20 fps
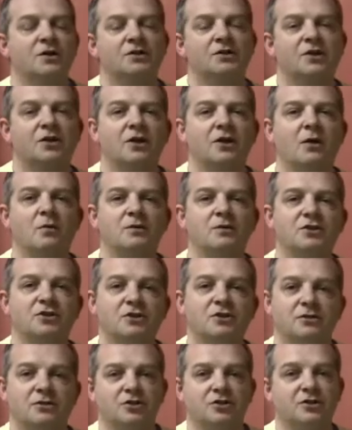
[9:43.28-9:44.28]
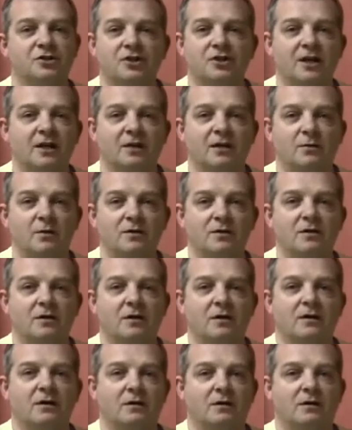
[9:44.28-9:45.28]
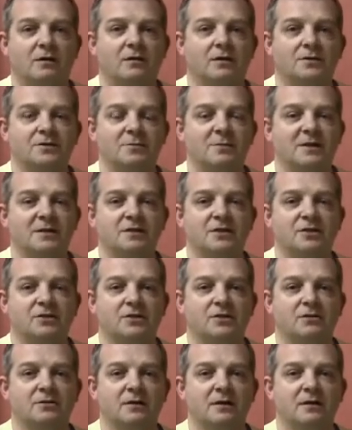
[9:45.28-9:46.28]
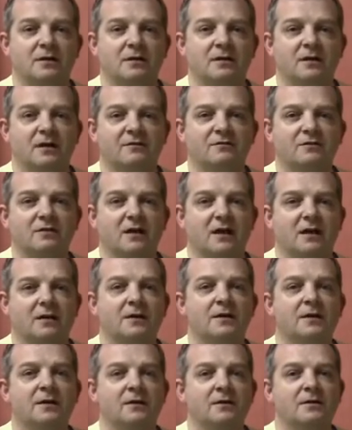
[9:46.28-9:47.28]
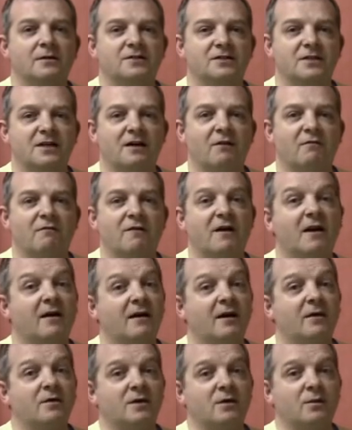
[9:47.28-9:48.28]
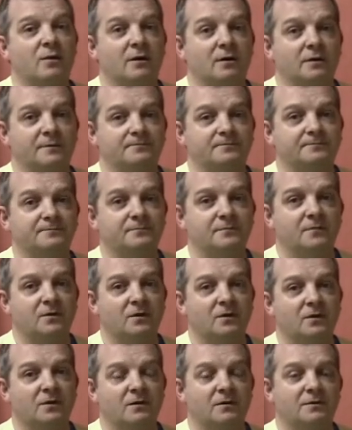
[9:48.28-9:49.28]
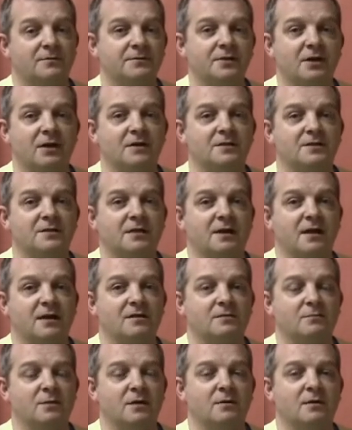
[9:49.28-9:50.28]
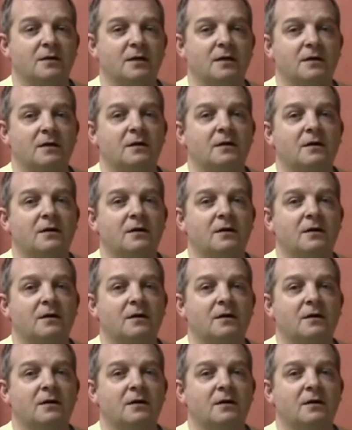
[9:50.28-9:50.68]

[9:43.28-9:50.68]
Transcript: You can always just check it with your automatic tuner after that. See how far out you were, or not as the case may be.